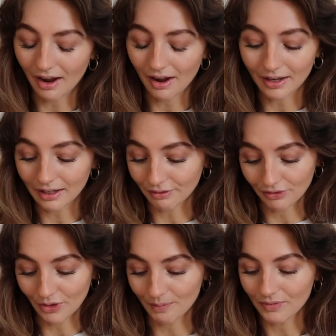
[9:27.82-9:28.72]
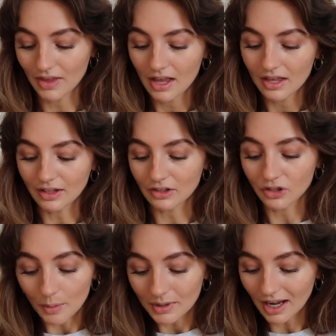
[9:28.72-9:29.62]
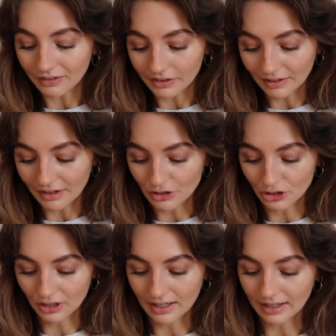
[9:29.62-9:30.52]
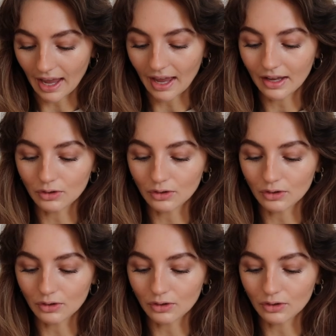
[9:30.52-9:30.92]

I love them. There's so many other flavours you can get.